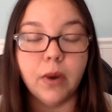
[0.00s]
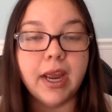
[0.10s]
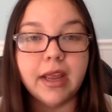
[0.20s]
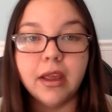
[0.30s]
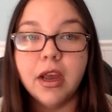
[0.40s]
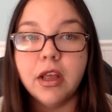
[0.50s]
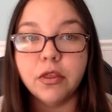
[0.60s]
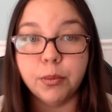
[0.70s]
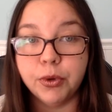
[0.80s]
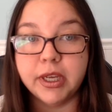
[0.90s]
Either way,
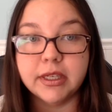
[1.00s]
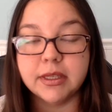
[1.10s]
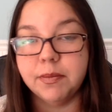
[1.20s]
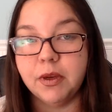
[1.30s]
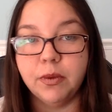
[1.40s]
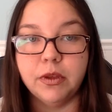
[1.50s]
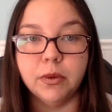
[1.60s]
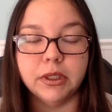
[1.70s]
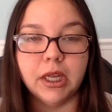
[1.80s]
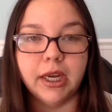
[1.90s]
they're booking something with
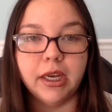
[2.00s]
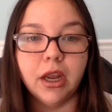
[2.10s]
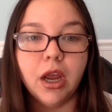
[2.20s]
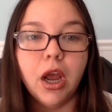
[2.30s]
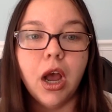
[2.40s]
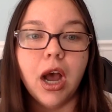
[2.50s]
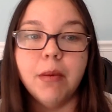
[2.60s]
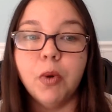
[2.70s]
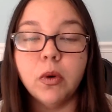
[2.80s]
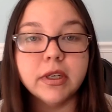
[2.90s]
you online.
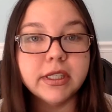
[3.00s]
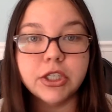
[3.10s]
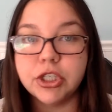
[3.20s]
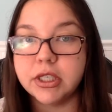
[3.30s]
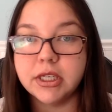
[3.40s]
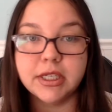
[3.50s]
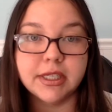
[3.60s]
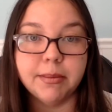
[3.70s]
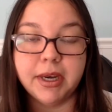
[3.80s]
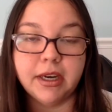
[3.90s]
Or is it just to
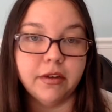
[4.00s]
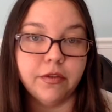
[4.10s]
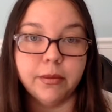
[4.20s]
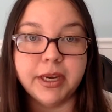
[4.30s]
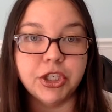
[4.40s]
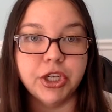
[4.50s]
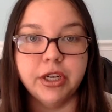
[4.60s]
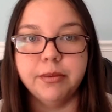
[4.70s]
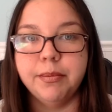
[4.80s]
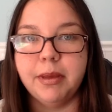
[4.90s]
disseminate
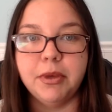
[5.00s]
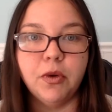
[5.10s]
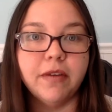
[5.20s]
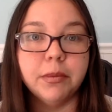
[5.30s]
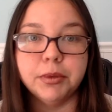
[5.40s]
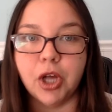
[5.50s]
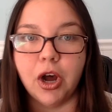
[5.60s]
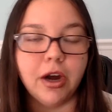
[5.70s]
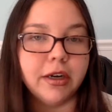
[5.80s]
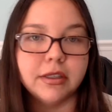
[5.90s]
information? Maybe you have a
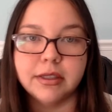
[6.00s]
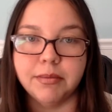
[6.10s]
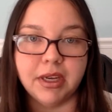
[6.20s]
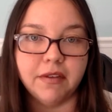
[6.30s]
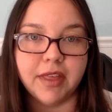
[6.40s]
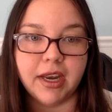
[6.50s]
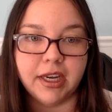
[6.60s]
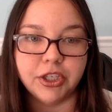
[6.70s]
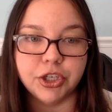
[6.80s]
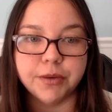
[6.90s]
blog, something of
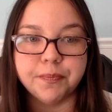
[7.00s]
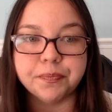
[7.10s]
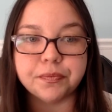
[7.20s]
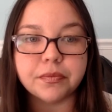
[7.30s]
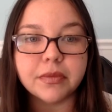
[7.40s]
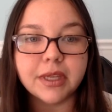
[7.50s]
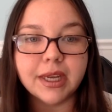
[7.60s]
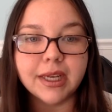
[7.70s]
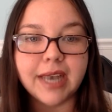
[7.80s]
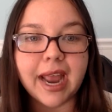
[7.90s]
that nature.
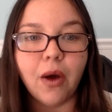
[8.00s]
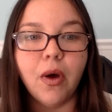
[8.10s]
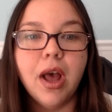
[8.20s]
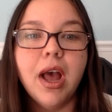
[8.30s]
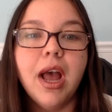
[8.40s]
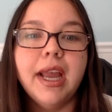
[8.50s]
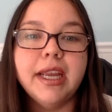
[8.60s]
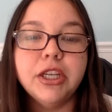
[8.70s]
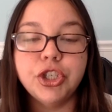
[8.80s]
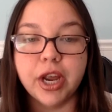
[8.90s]
Now,
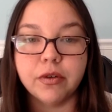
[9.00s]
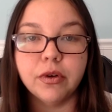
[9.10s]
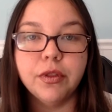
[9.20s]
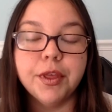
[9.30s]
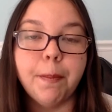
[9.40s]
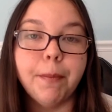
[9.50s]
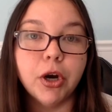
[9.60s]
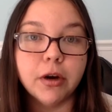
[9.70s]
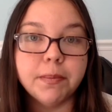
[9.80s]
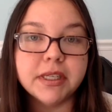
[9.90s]
in general, the
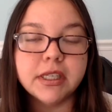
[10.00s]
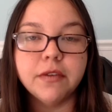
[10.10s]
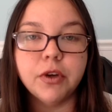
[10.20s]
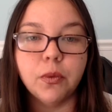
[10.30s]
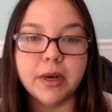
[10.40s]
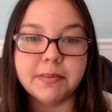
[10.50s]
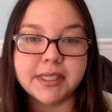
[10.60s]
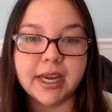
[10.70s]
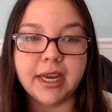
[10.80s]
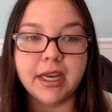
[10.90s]
purpose of your
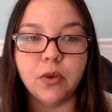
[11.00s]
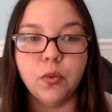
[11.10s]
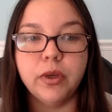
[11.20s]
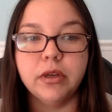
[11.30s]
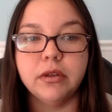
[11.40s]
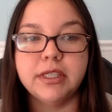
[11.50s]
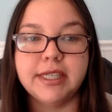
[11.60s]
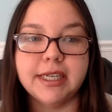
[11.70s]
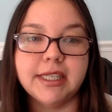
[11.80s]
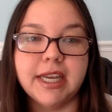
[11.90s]
website
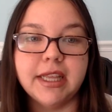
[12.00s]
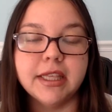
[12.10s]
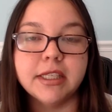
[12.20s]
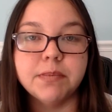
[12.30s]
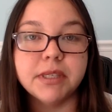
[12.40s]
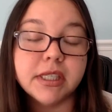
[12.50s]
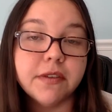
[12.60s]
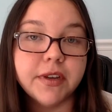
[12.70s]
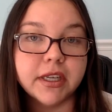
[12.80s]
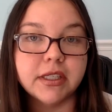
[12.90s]
will dictate the
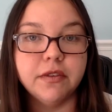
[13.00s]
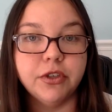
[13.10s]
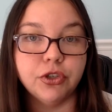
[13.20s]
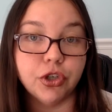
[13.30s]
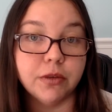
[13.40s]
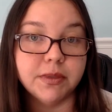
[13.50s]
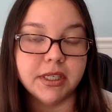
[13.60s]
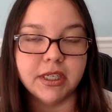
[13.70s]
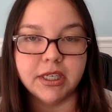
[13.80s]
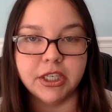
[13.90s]
specifics of your
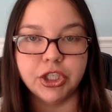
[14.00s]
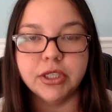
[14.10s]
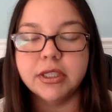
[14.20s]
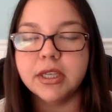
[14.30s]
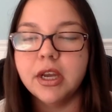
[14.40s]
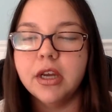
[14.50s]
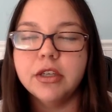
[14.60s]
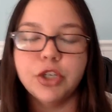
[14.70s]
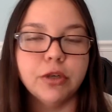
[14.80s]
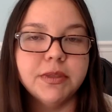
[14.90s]
terms and conditions.
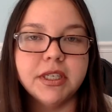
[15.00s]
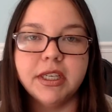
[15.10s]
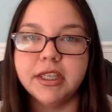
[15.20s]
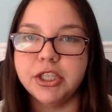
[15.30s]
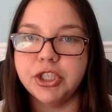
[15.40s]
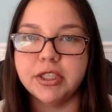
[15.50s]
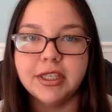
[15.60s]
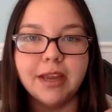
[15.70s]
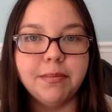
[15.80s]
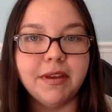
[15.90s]
Terms and
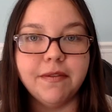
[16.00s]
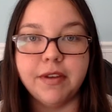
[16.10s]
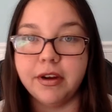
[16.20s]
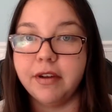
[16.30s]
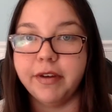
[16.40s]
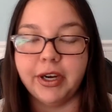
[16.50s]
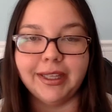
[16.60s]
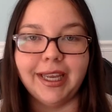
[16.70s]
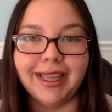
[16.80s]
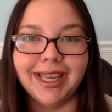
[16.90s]
conditions can be very,
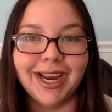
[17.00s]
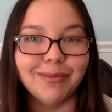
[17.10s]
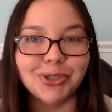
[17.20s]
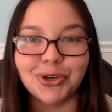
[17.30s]
very lengthy.